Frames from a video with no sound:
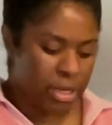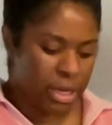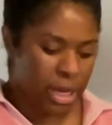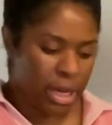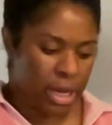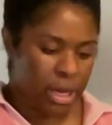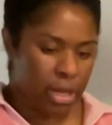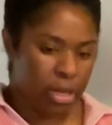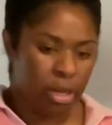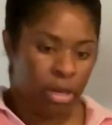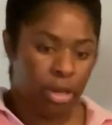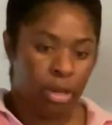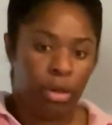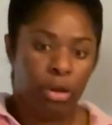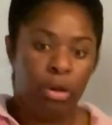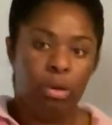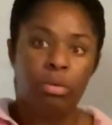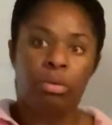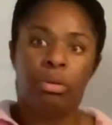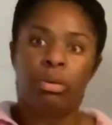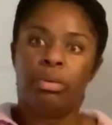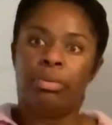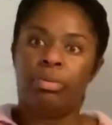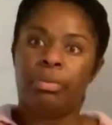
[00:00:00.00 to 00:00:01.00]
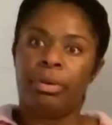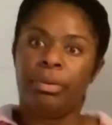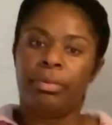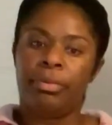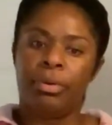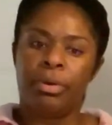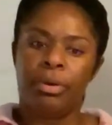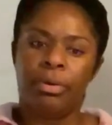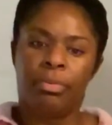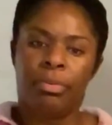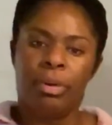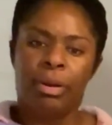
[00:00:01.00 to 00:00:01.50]
take, oh,
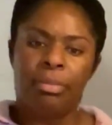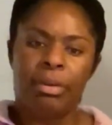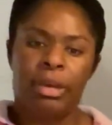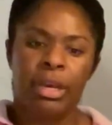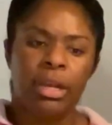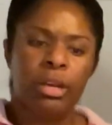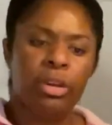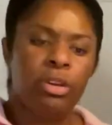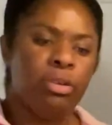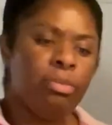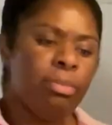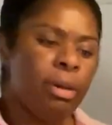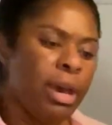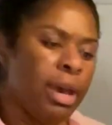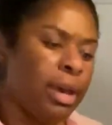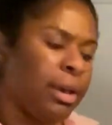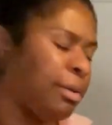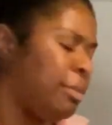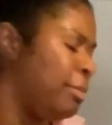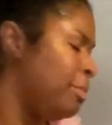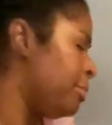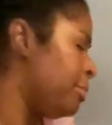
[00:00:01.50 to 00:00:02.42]
why am I getting a new bag?